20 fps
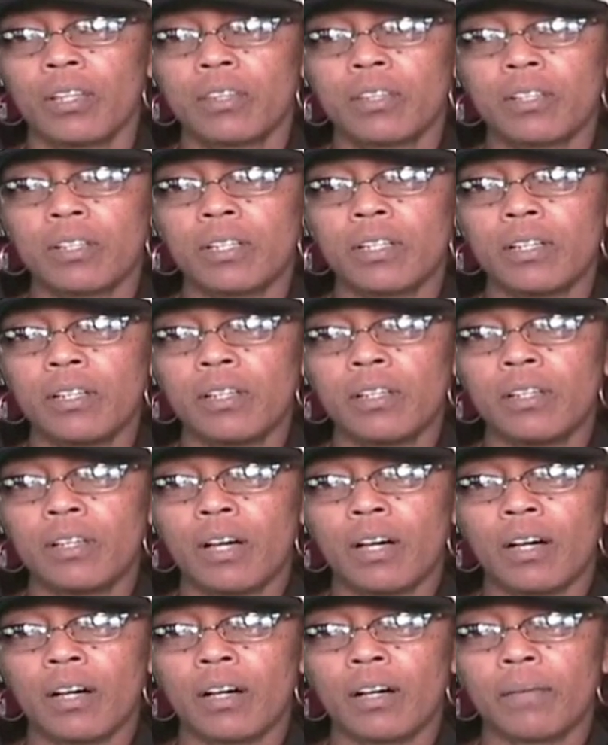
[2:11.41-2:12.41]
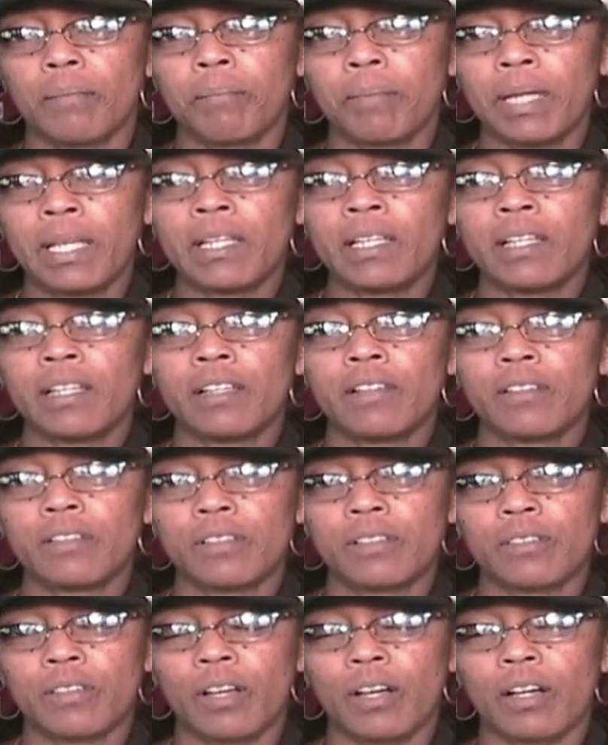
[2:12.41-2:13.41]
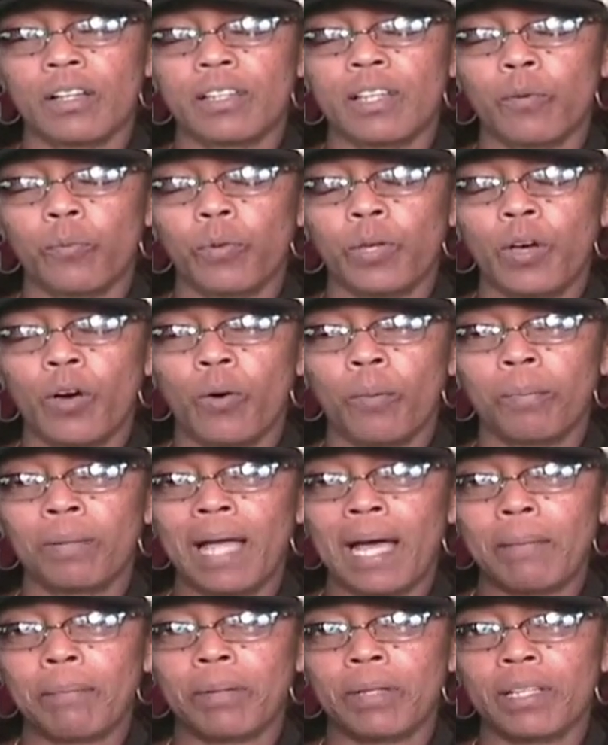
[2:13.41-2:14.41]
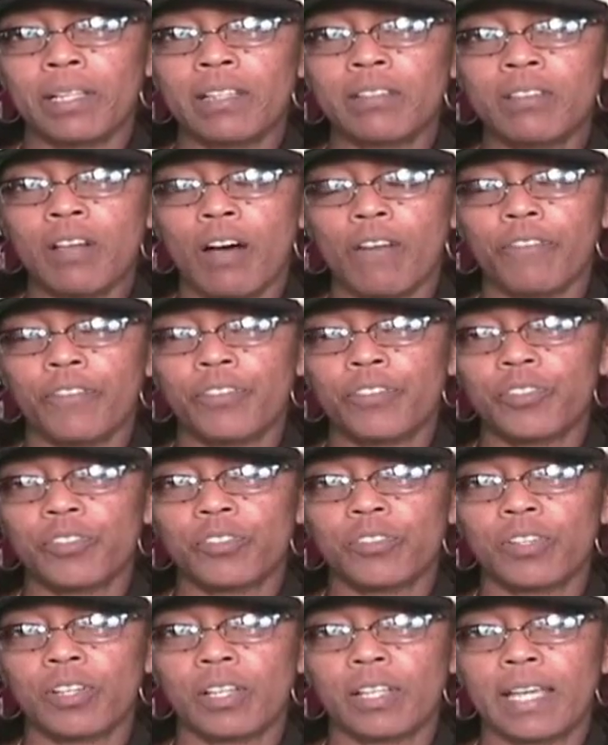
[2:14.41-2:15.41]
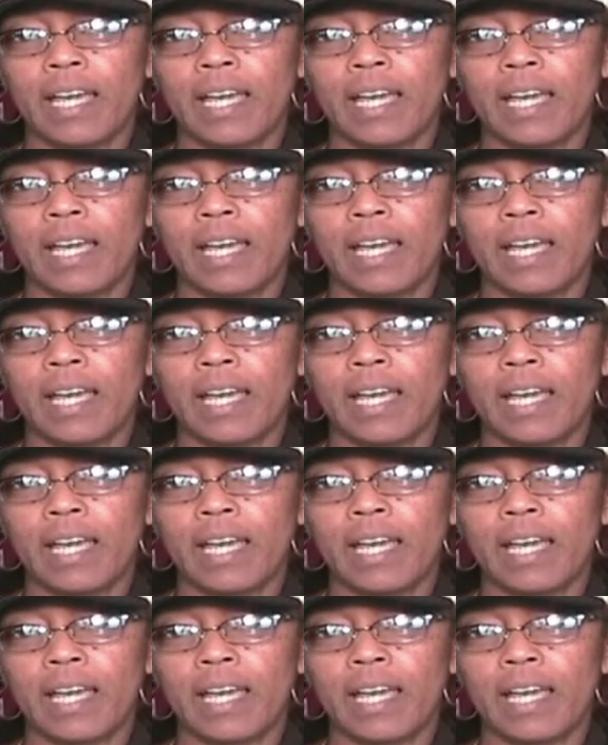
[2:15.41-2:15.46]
The meaning that we hope black police officers